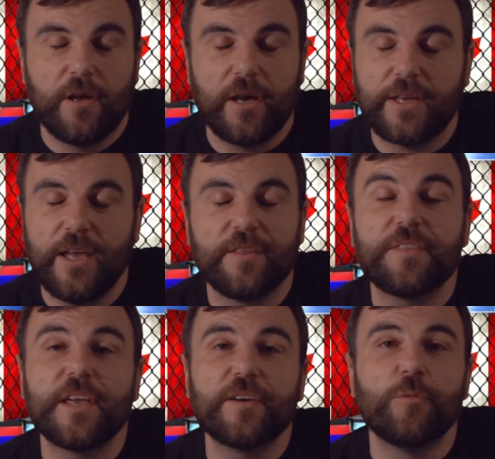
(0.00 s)
I can't
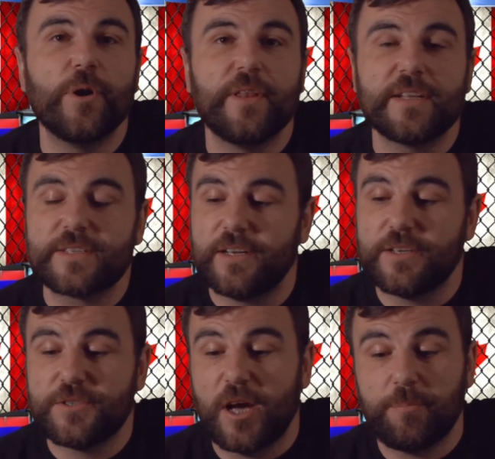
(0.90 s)
think of one that's going
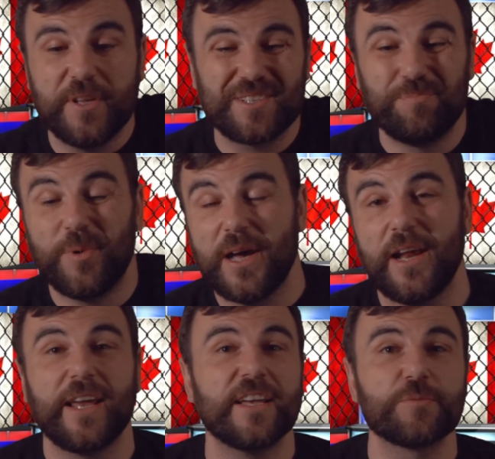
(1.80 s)
to top this, but
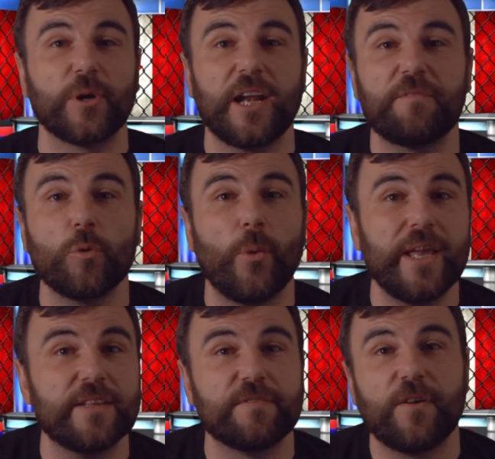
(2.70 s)
I guess we're going to have to
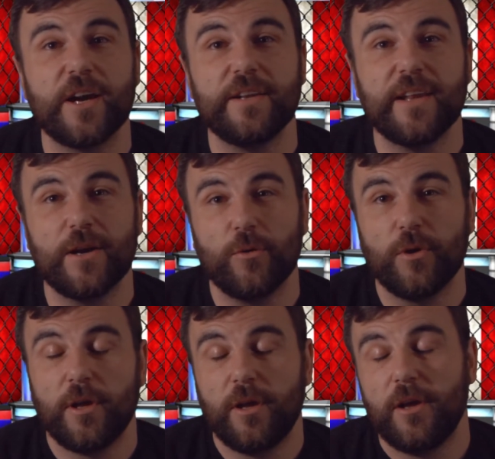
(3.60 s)
wait to find out
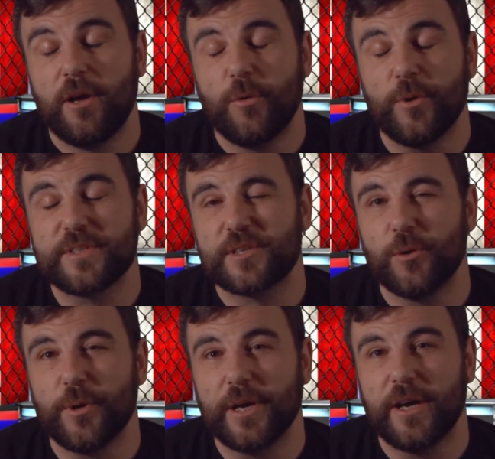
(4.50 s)
what's
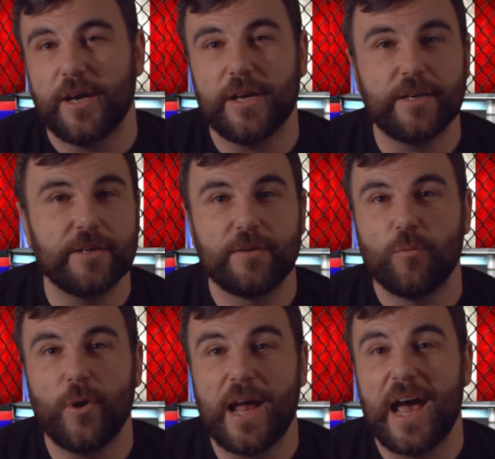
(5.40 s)
going on,
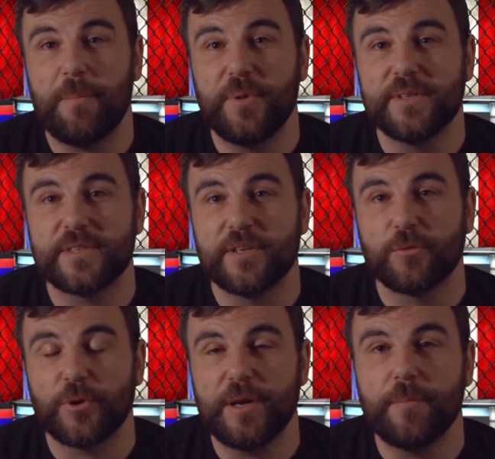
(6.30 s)
what happens in the
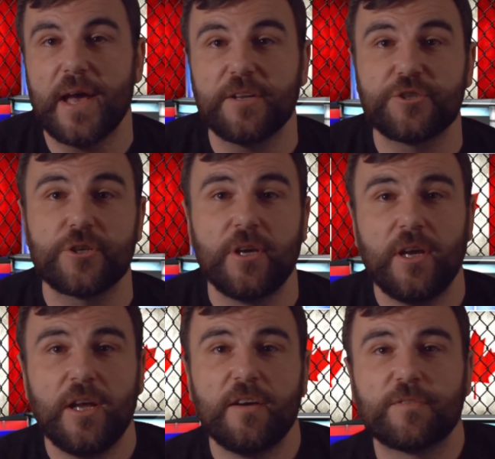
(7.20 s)
rematch.
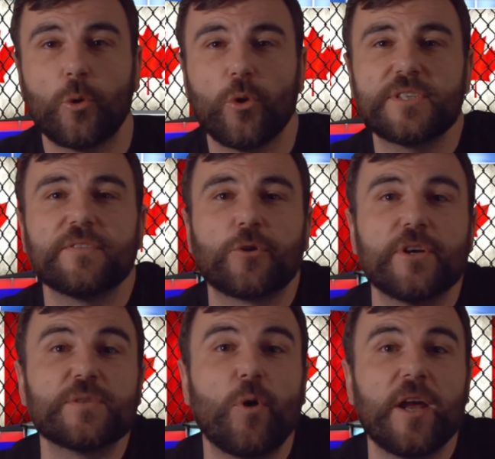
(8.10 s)
Of course, if
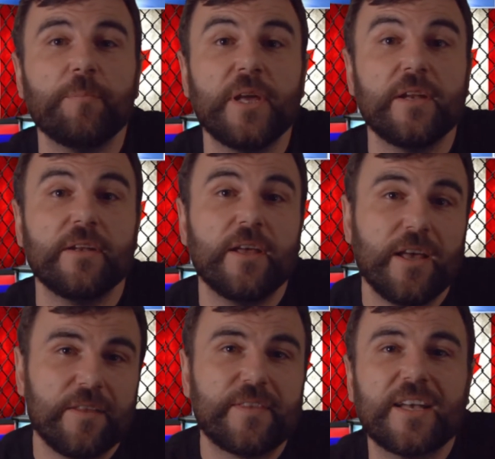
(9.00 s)
Chris Weidman
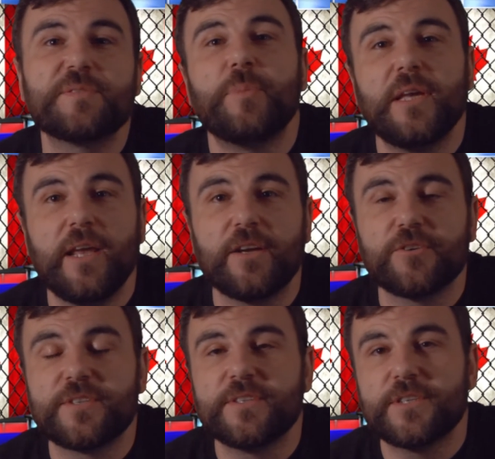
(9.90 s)
does beat
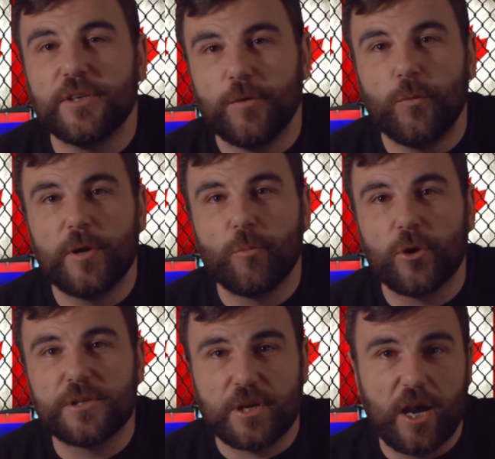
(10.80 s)
Anderson Silva one
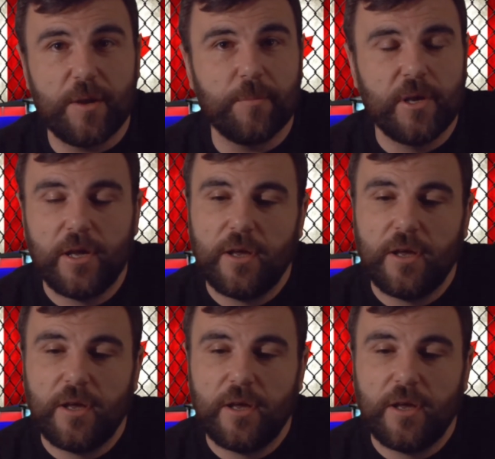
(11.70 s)
more time,